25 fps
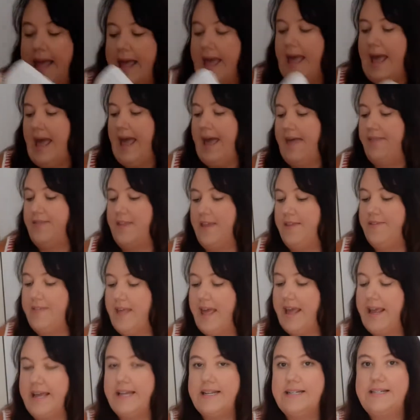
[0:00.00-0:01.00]
And then
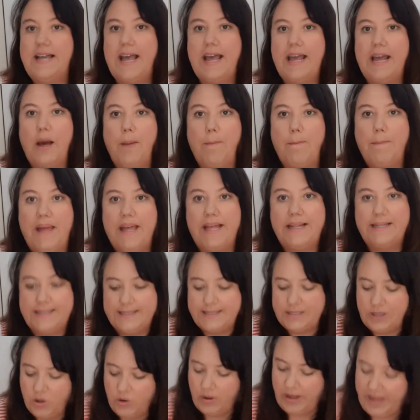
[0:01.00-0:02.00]
they can take a
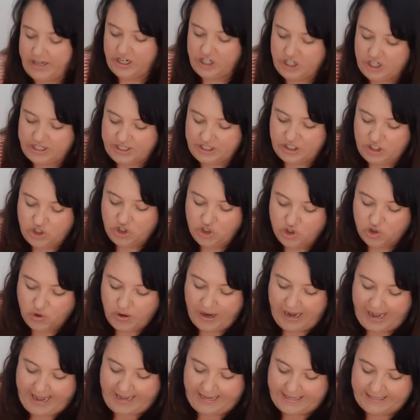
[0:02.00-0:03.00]
pencil and just
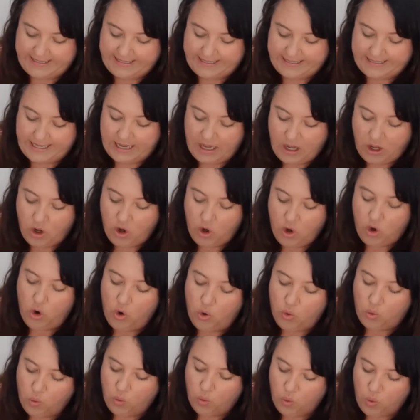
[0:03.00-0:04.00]
trace
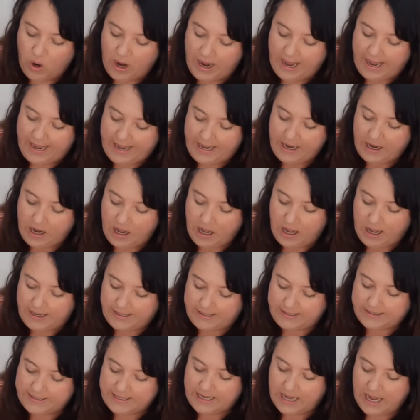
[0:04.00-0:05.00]
right
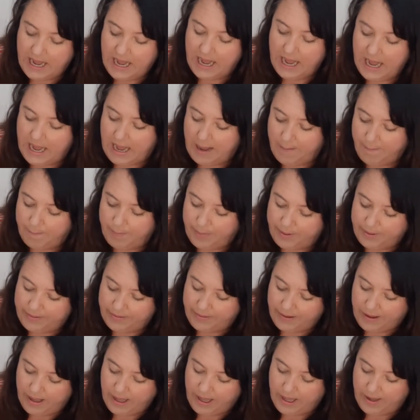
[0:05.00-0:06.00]
on top
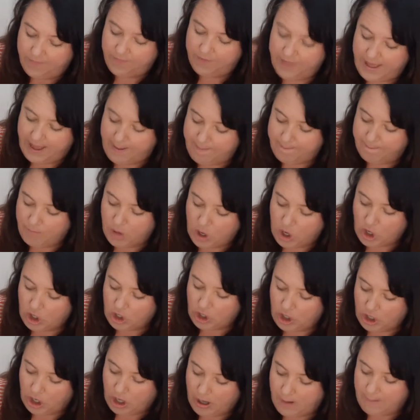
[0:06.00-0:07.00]
of that
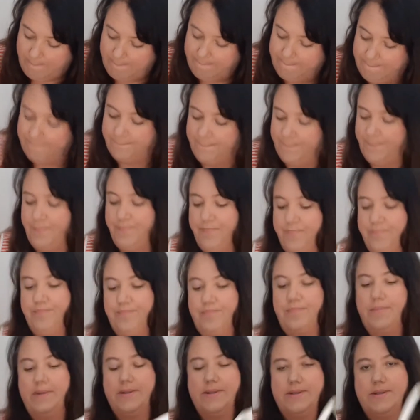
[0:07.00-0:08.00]
marker.
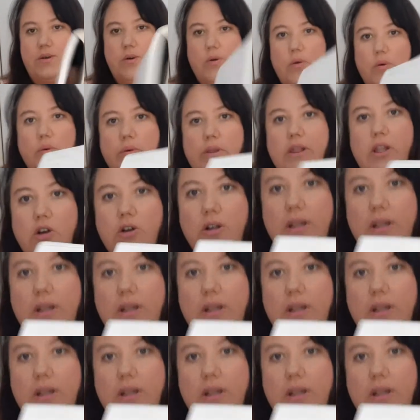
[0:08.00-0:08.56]
So it would look